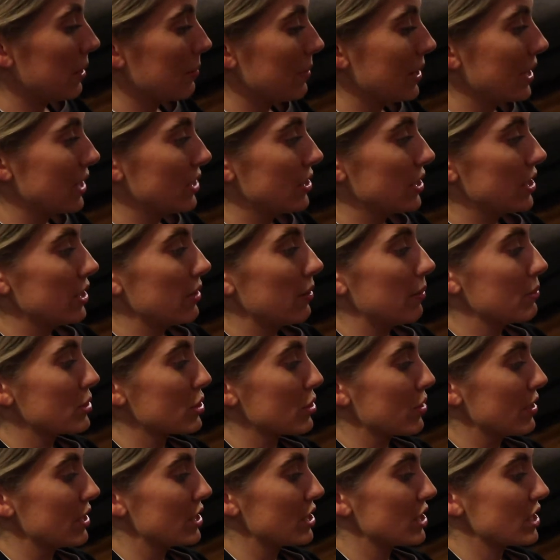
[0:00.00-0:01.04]
I mean, I'm
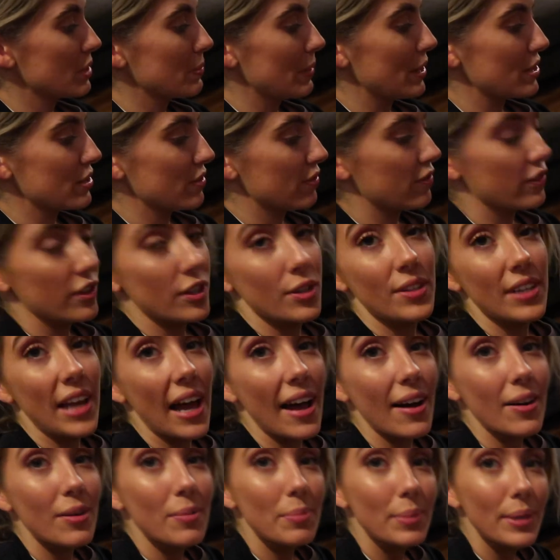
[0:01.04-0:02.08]
sure it just smells of food
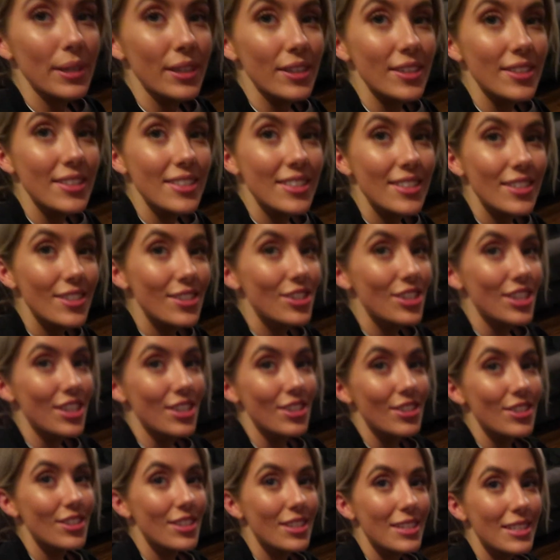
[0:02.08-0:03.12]
now, because she
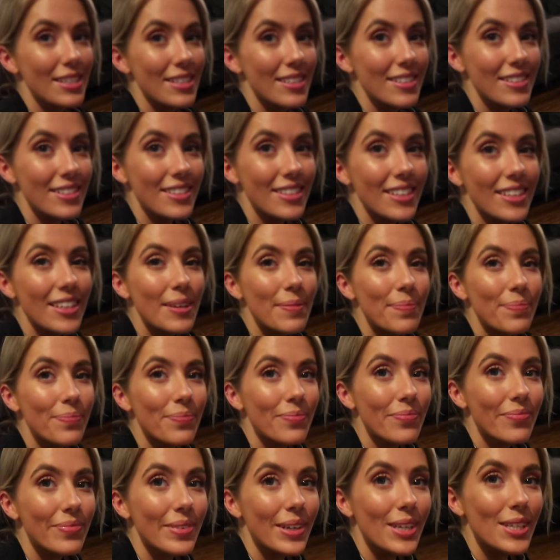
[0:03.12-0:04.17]
just,
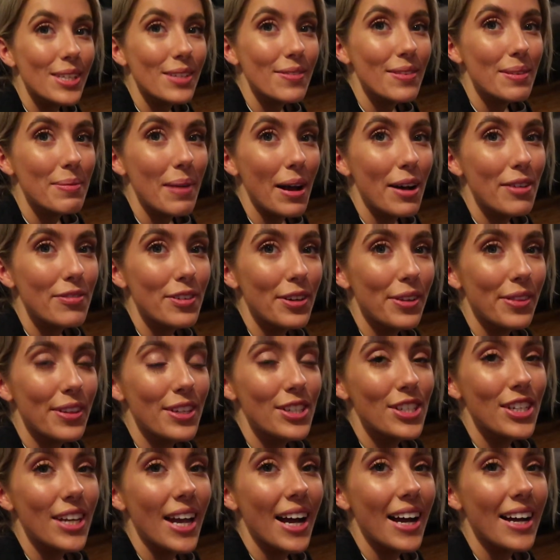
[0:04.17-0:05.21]
because of the amount of food
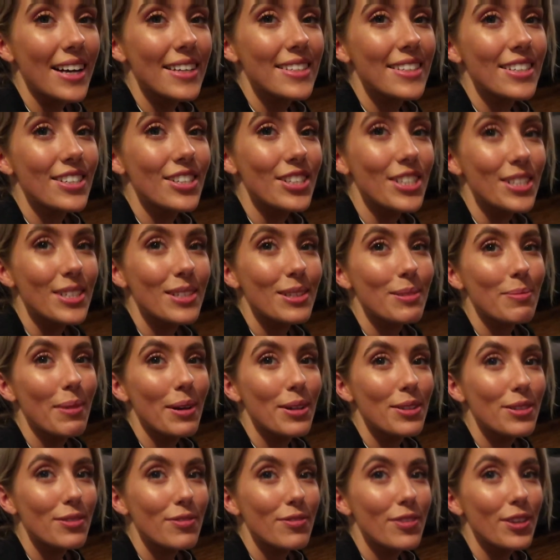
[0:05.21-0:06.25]
that she has, and she just
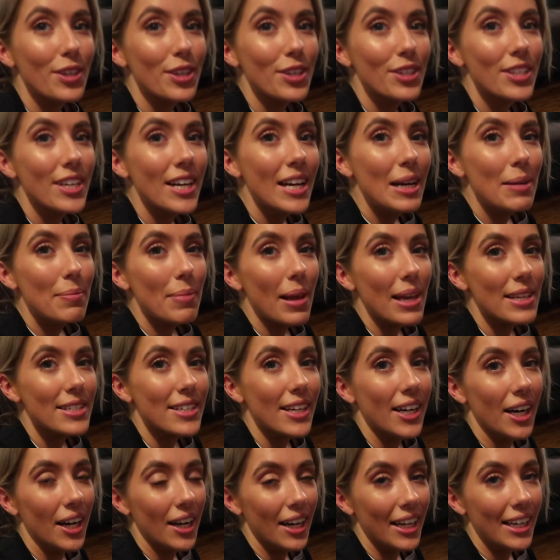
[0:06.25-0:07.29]
smells of food. Bless
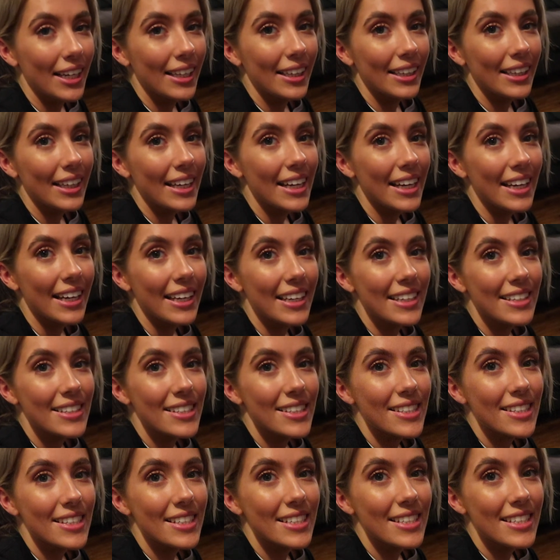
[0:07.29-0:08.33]
her, her little
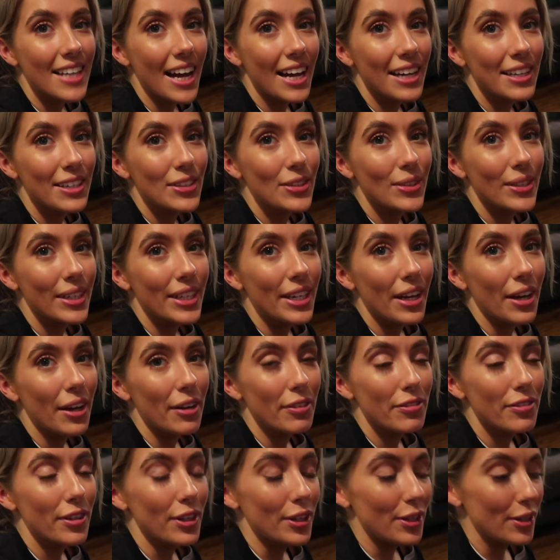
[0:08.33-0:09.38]
ears dangle in
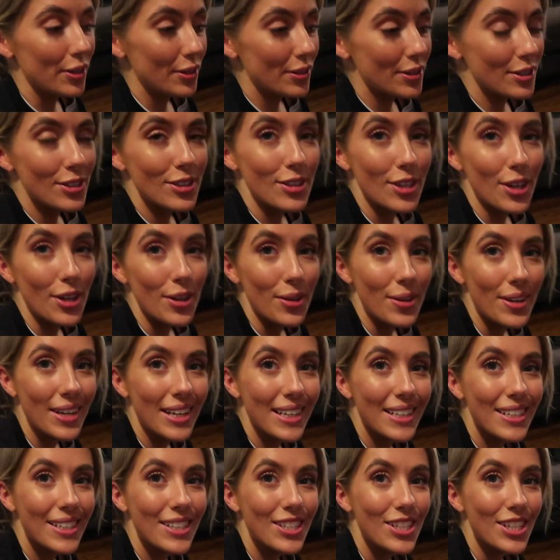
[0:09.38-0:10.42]
her food, so
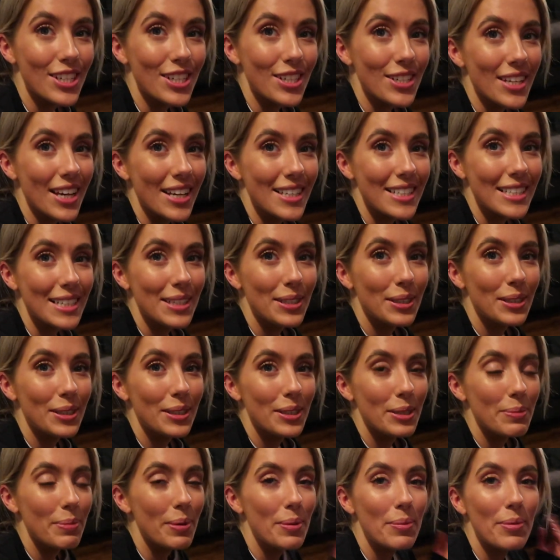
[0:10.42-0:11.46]
she just has little,
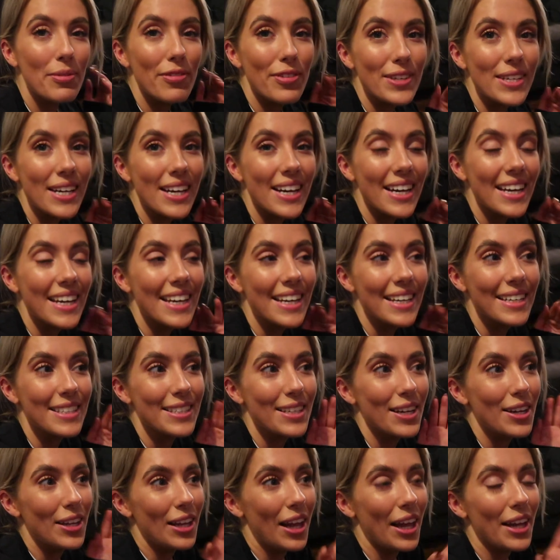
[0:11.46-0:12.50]
the bottom of her ears
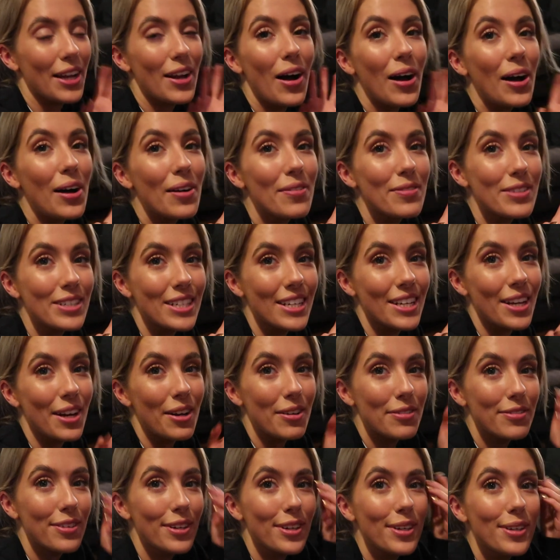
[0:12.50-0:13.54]
are like covered in
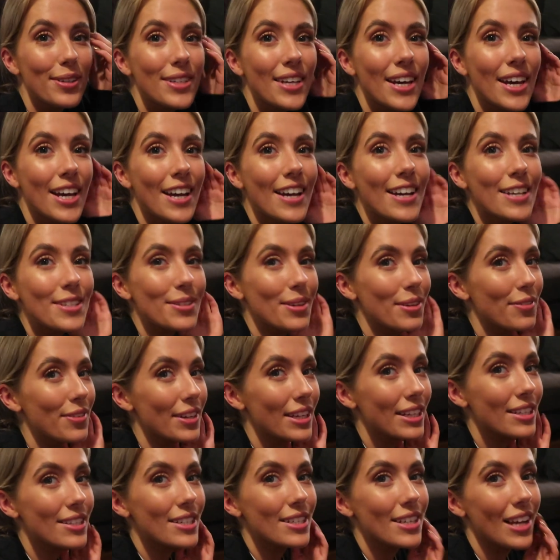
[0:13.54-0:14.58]
her food. So I
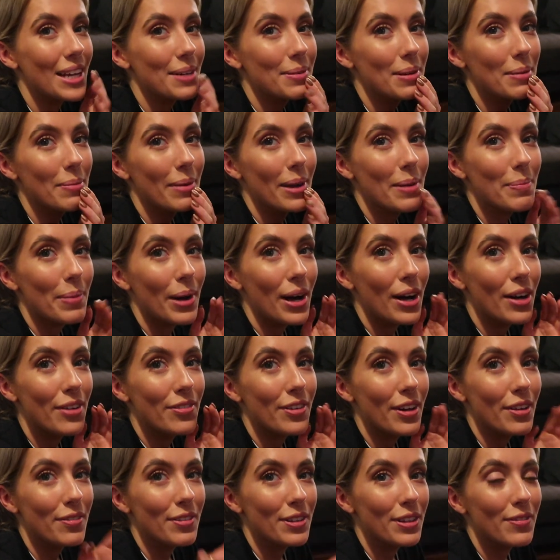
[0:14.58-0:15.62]
think tonight we might
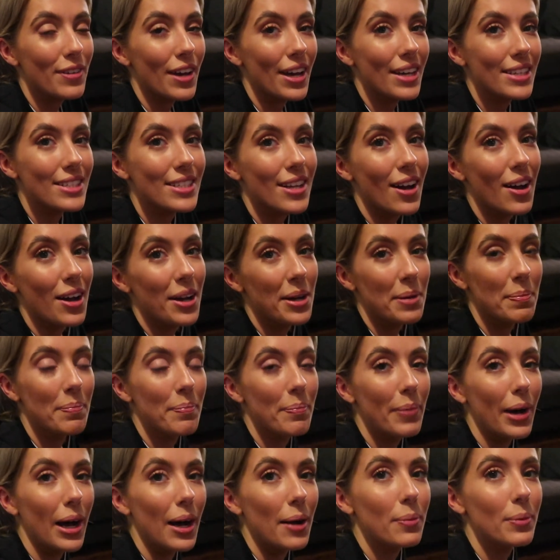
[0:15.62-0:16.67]
bath her for the first time,
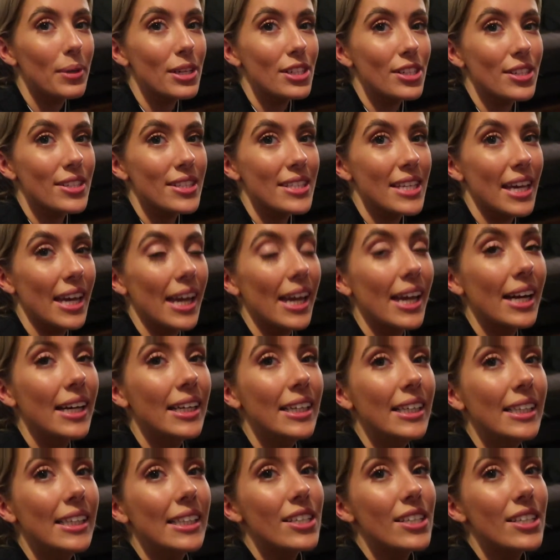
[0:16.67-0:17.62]
but we shall see.